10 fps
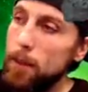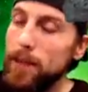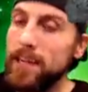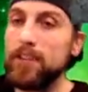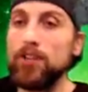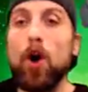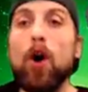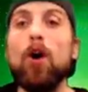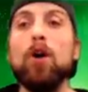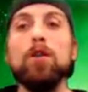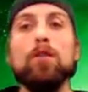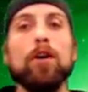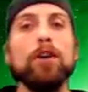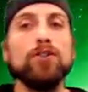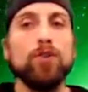Because all of
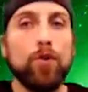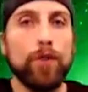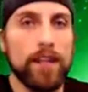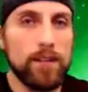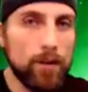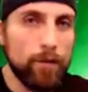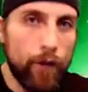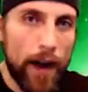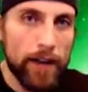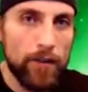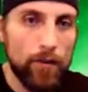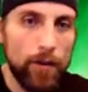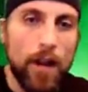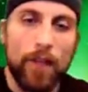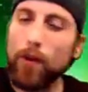our stories are
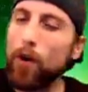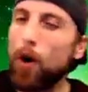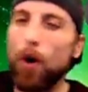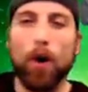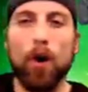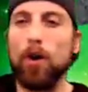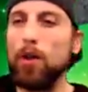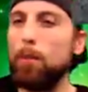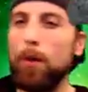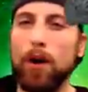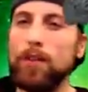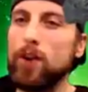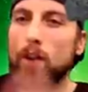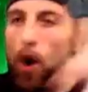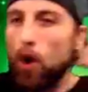fractal. They're all apart.
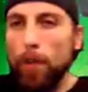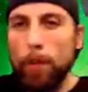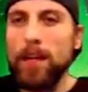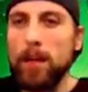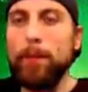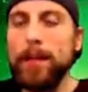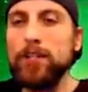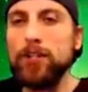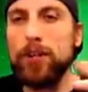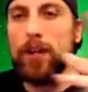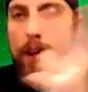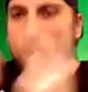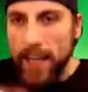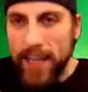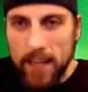They're all the bigger picture
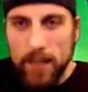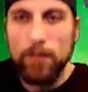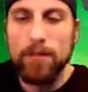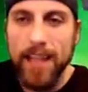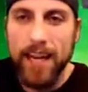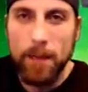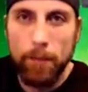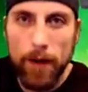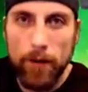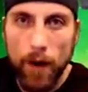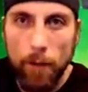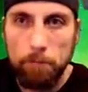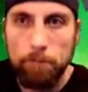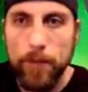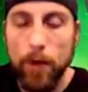in a little tiny breadcrumb.
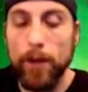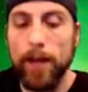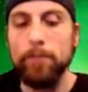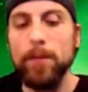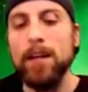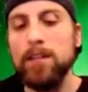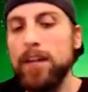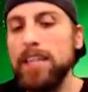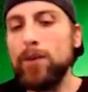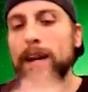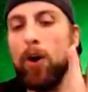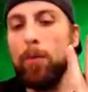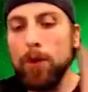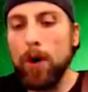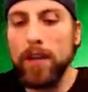Okay? So that's what I
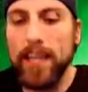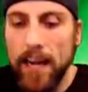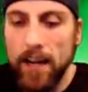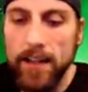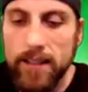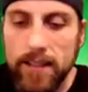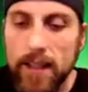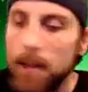hope you all get out of this.